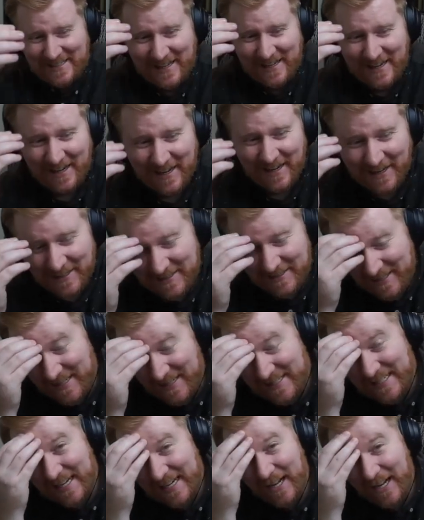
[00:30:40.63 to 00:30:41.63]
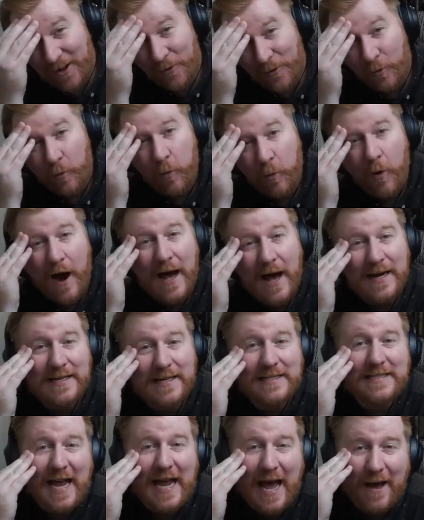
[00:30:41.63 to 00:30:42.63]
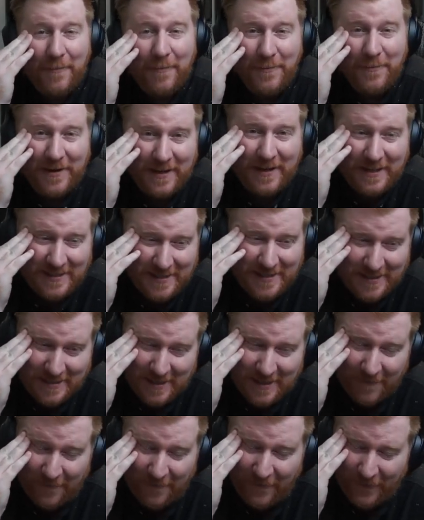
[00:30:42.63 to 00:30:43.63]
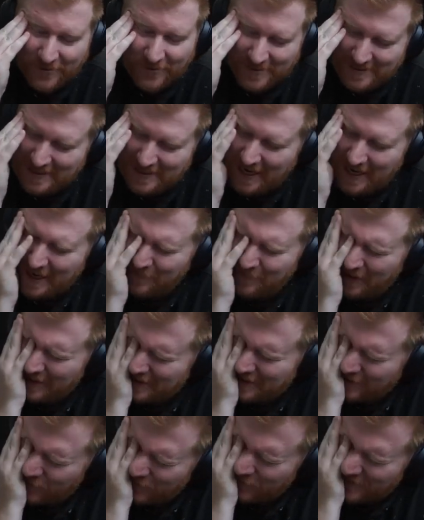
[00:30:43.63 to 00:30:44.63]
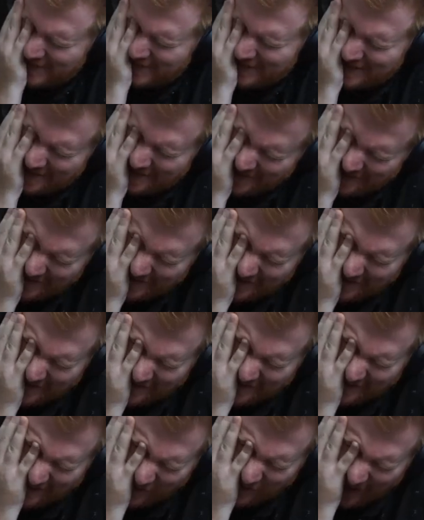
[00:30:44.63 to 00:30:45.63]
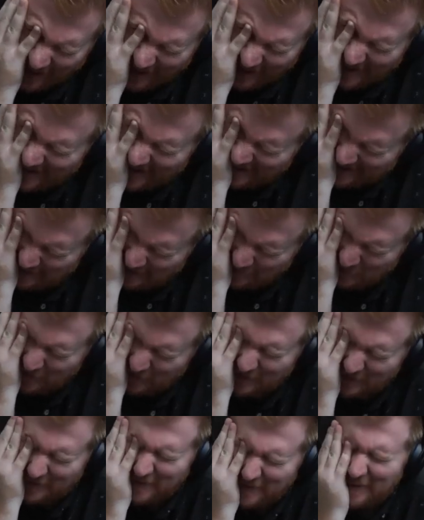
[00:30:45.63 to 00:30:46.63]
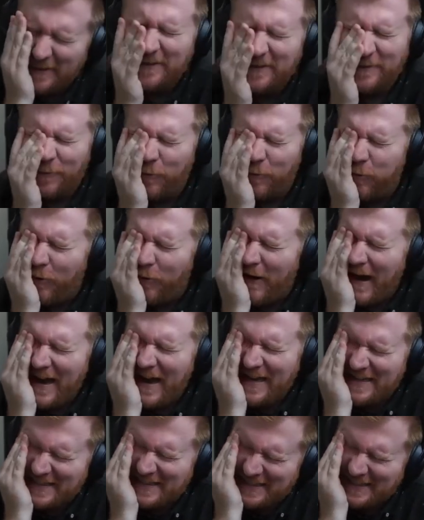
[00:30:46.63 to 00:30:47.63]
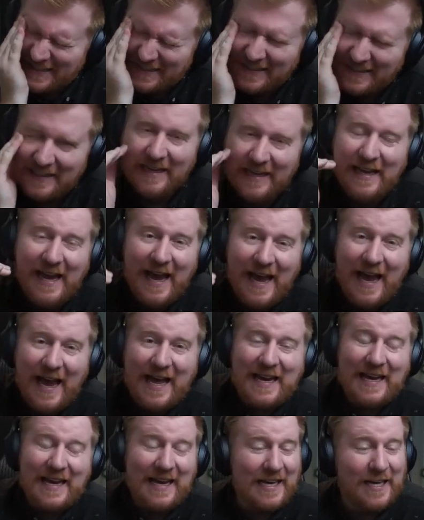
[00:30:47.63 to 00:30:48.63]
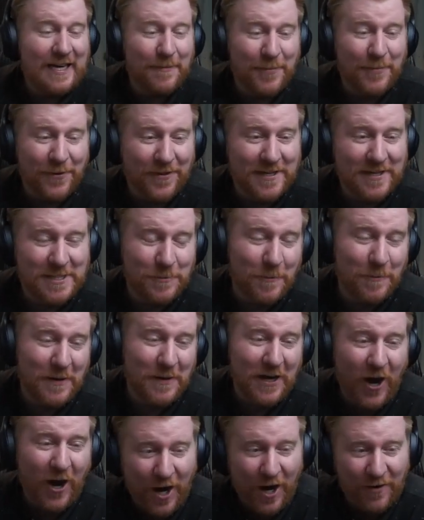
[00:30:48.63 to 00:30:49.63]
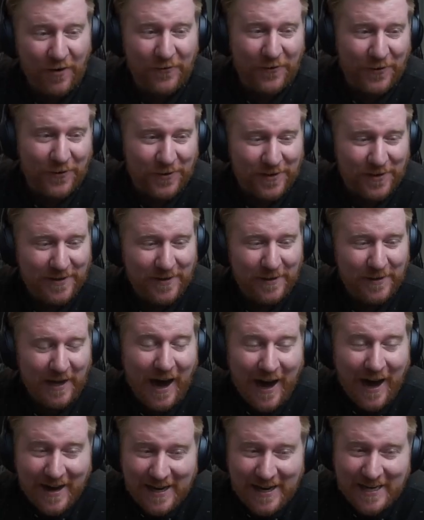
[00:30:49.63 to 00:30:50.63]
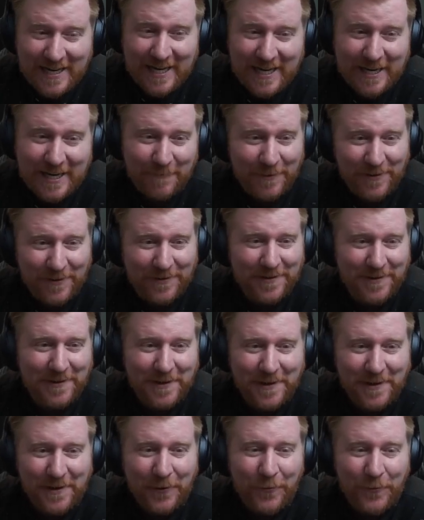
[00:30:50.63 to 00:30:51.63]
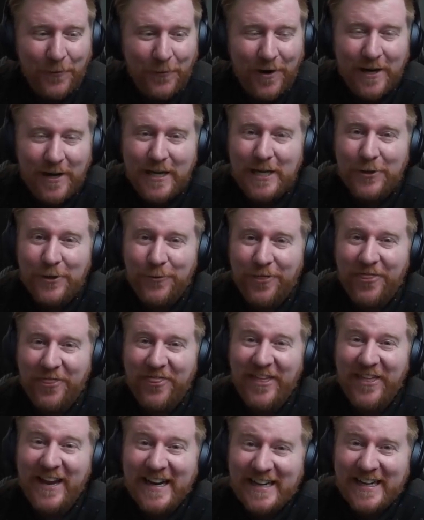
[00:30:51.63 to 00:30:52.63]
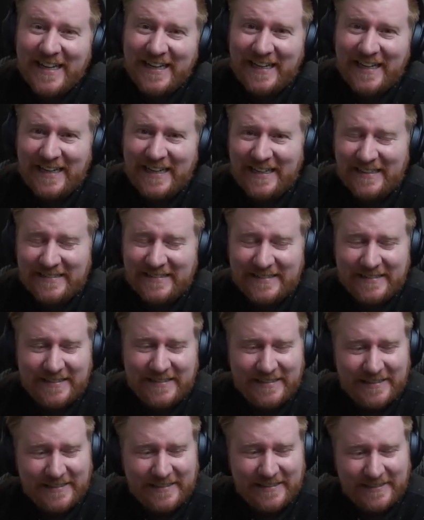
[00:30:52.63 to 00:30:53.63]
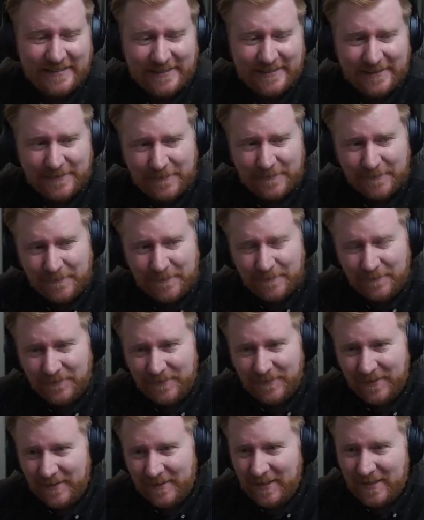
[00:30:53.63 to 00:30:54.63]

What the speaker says: to deal 1 damage the first time I use it? Uninkable? What? At inkable, this would be awful. Uninkable? What are you thinking? This is